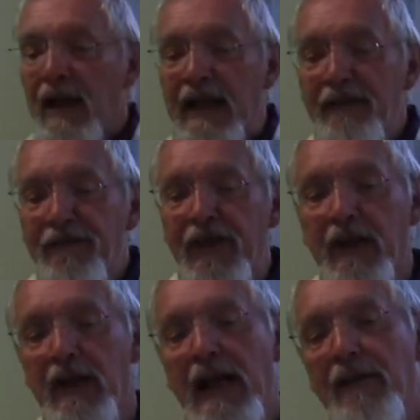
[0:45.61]
If they're
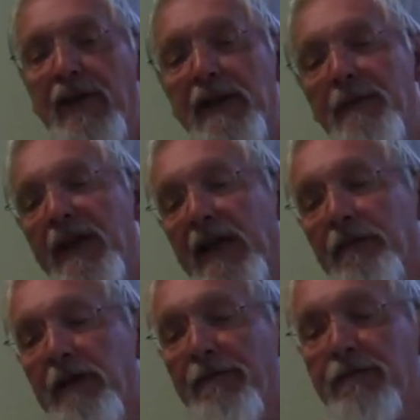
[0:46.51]
going to have any meaning
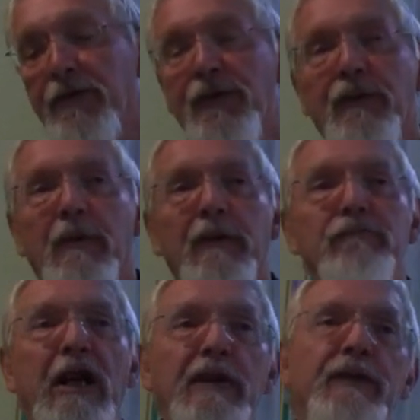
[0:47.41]
and
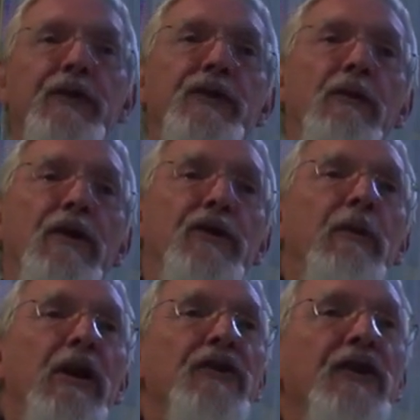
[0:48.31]
relevance to us. And
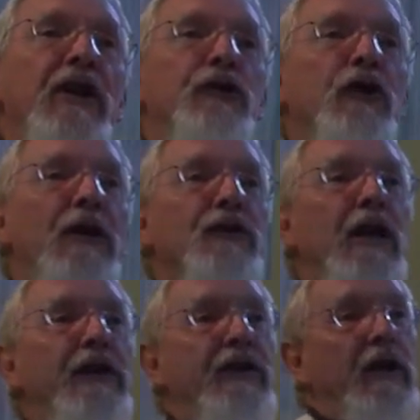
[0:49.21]
when I say
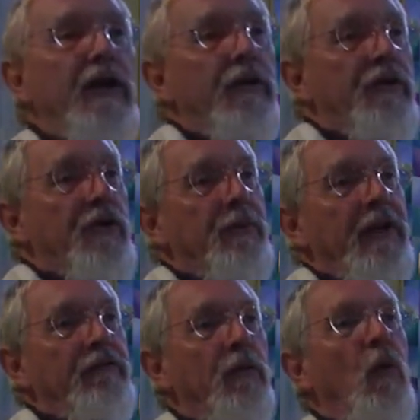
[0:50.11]
translating, I don't just
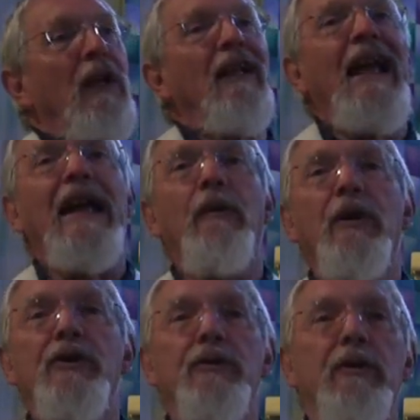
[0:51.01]
mean from one
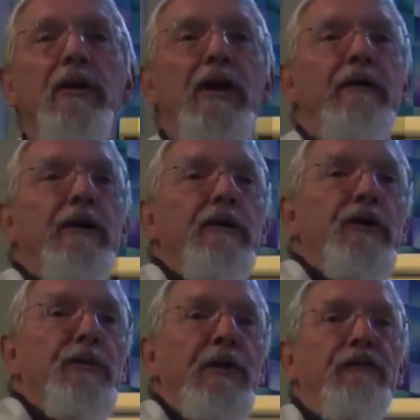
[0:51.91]
language to another. I don't
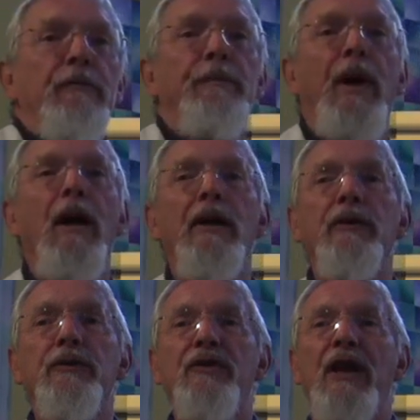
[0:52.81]
just mean from Pali
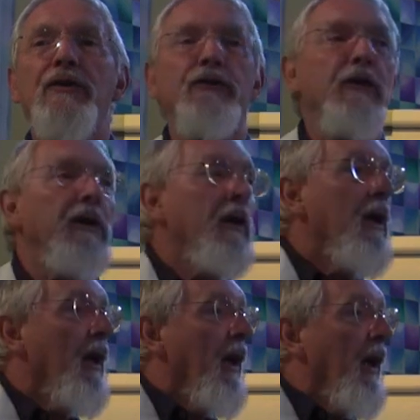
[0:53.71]
or Sanskrit
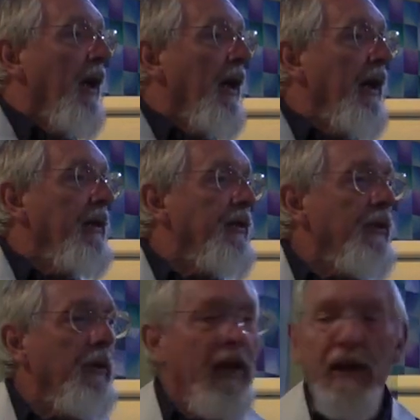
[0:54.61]

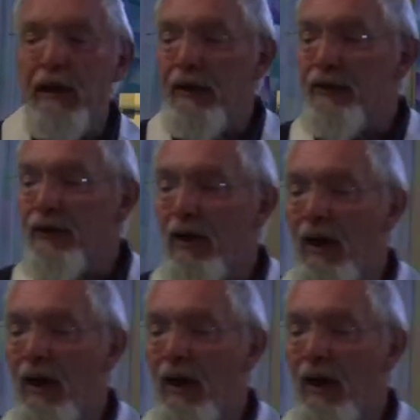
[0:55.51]
into English.